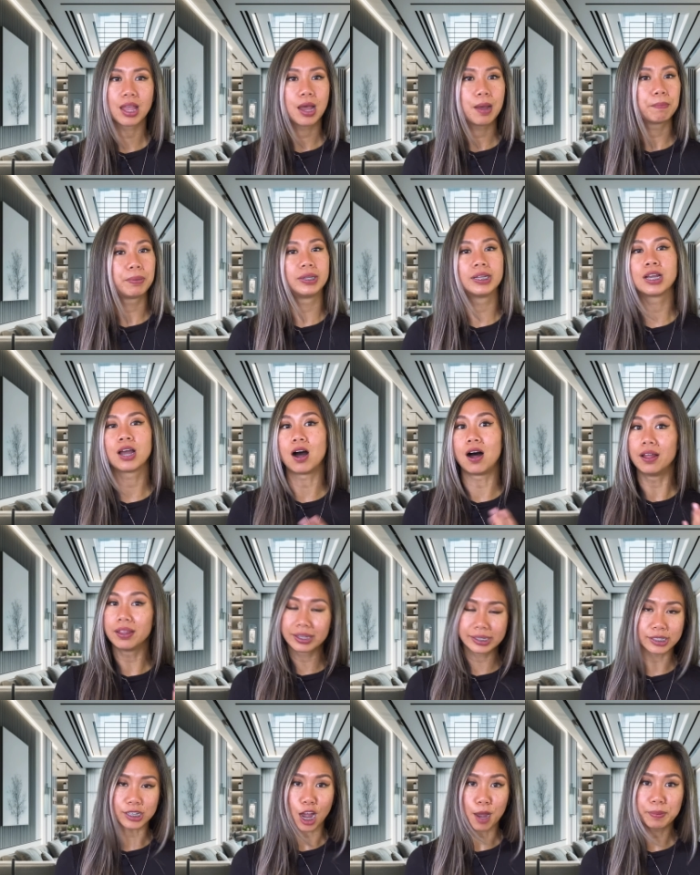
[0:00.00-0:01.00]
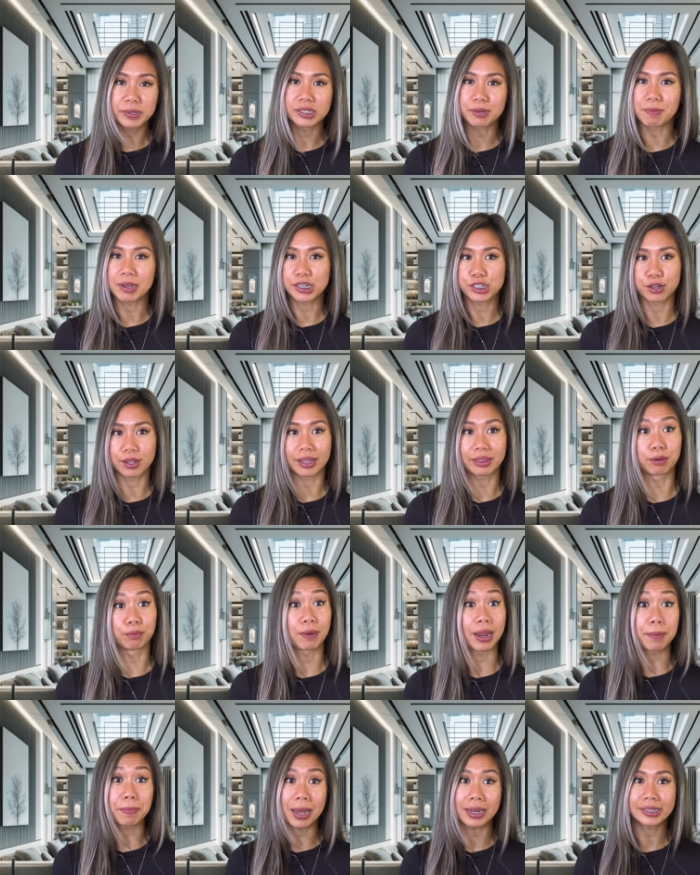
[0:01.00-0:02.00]
pulling all the stops to make sure that the
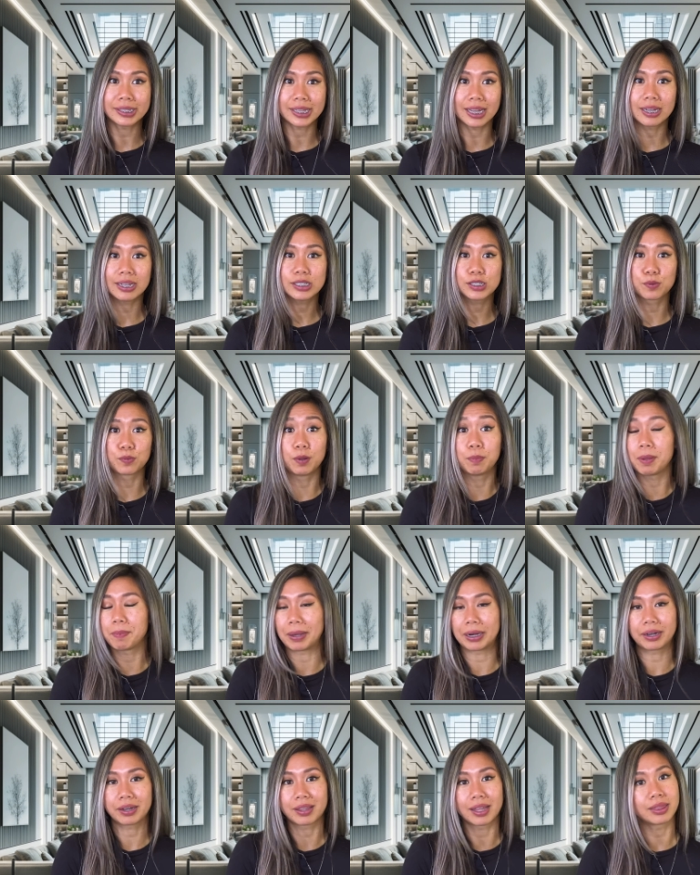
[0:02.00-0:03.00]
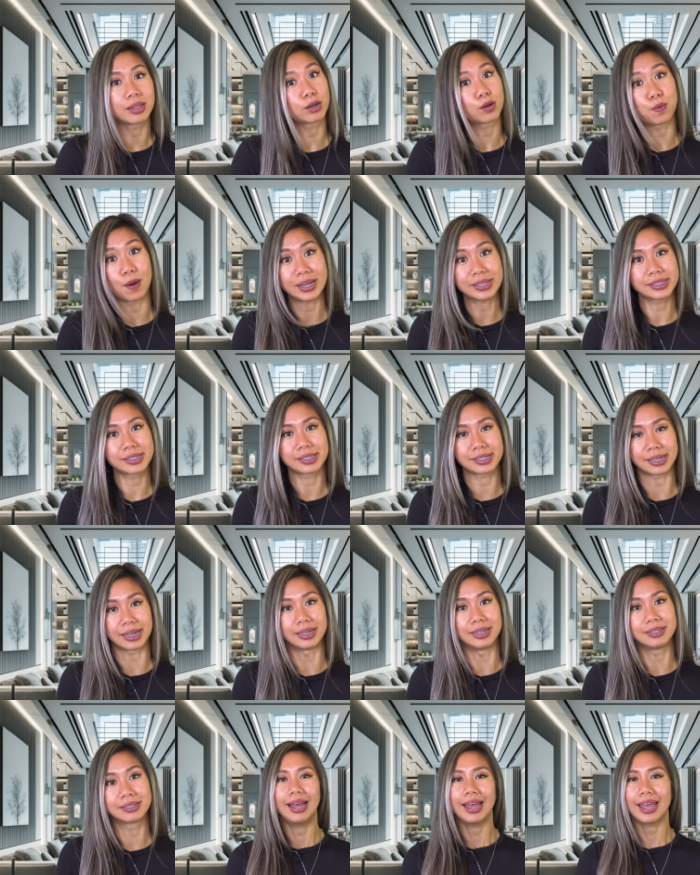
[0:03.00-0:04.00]
Ray-Ban sales will be better than the Quest sales.